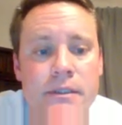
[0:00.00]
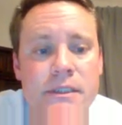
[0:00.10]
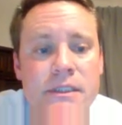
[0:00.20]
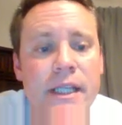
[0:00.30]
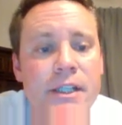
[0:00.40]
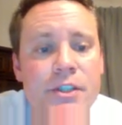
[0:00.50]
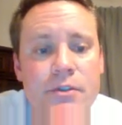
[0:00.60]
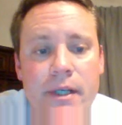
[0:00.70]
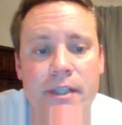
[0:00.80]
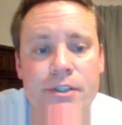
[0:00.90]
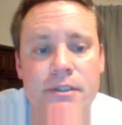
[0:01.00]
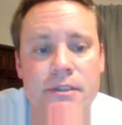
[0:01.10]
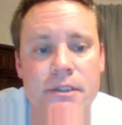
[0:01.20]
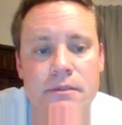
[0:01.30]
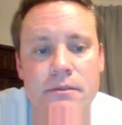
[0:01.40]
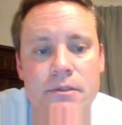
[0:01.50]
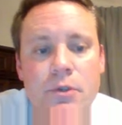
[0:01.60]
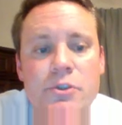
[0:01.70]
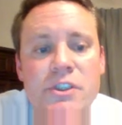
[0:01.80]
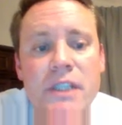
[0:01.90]
Stage directions.
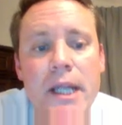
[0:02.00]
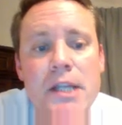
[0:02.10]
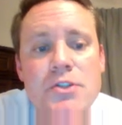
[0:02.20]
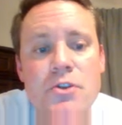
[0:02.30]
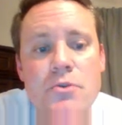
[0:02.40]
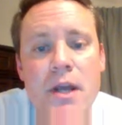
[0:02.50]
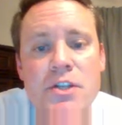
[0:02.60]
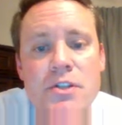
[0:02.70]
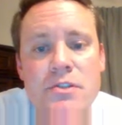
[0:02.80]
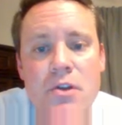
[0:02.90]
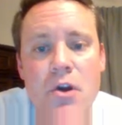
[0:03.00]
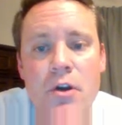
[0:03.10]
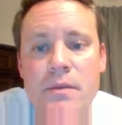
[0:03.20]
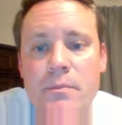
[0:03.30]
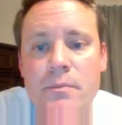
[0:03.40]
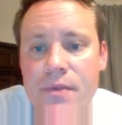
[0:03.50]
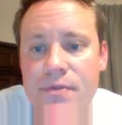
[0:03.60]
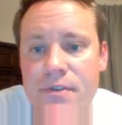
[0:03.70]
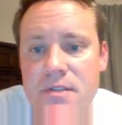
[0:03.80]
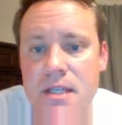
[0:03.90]
Those stage directions are in
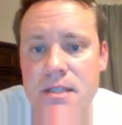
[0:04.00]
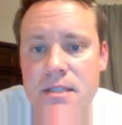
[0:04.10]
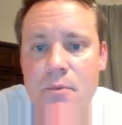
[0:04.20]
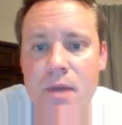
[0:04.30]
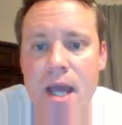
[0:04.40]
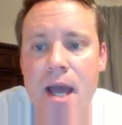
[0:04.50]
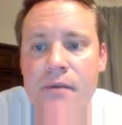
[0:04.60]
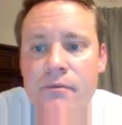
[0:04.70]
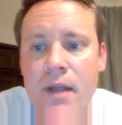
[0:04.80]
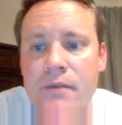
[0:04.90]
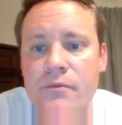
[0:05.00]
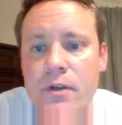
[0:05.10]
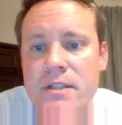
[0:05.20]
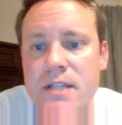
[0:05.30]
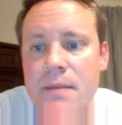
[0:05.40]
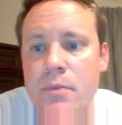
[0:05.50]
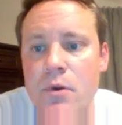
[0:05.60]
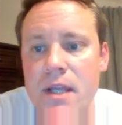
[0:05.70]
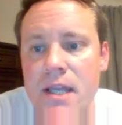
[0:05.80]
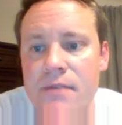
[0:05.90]
parentheses that we have, like for
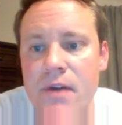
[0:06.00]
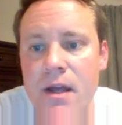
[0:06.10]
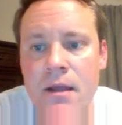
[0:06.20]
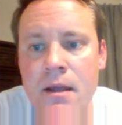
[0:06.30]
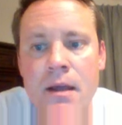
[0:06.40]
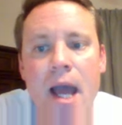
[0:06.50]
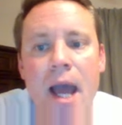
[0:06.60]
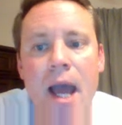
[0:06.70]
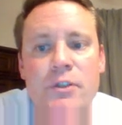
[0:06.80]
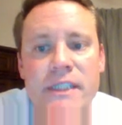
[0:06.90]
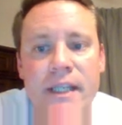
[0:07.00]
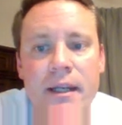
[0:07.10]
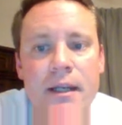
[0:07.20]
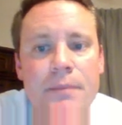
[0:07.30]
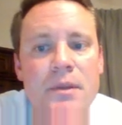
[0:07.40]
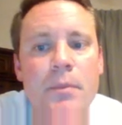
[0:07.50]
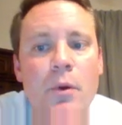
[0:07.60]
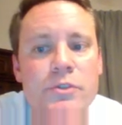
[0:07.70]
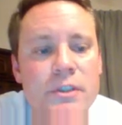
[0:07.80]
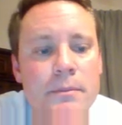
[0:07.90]
example, Eva, after setting up the
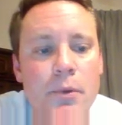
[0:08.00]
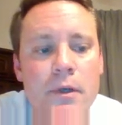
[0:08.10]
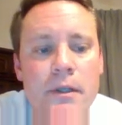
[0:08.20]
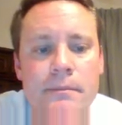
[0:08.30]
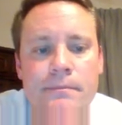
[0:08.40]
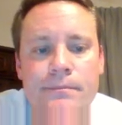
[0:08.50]
poster board.